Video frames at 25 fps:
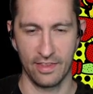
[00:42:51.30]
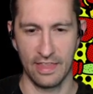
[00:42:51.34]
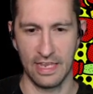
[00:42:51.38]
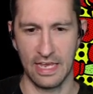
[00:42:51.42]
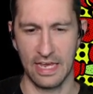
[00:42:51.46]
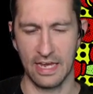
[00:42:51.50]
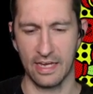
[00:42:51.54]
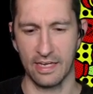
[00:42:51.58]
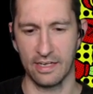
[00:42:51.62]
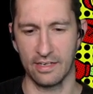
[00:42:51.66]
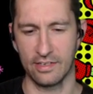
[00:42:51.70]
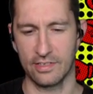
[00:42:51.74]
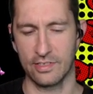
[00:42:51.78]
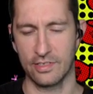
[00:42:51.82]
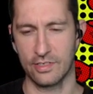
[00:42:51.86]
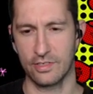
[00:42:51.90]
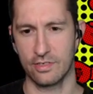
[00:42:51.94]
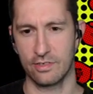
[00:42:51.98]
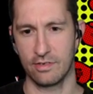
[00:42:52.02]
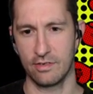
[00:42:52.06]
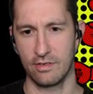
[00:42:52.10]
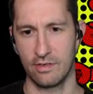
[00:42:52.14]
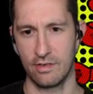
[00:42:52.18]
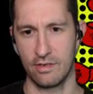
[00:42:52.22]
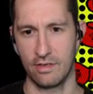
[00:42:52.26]
Nice.
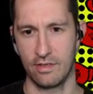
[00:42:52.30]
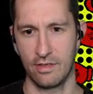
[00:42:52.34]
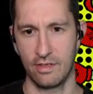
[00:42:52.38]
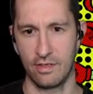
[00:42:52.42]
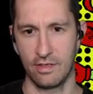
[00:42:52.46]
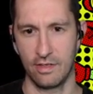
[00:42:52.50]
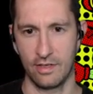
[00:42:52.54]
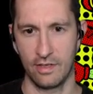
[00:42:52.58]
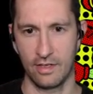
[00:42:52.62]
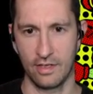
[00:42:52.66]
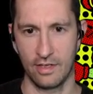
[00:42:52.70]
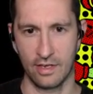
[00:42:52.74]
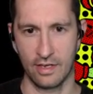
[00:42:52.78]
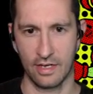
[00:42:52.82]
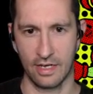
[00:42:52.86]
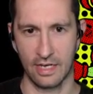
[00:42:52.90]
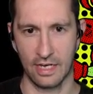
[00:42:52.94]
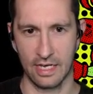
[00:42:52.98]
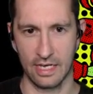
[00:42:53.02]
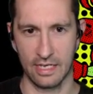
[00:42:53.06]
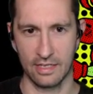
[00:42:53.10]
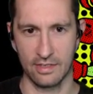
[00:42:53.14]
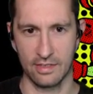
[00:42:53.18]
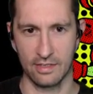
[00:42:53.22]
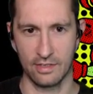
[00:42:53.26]

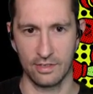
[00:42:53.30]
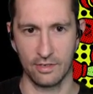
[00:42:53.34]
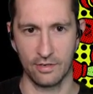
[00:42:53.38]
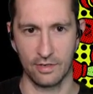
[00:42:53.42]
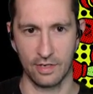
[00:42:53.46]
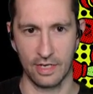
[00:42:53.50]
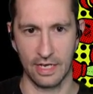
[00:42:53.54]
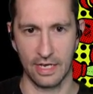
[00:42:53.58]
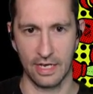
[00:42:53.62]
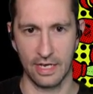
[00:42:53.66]
Can I get the little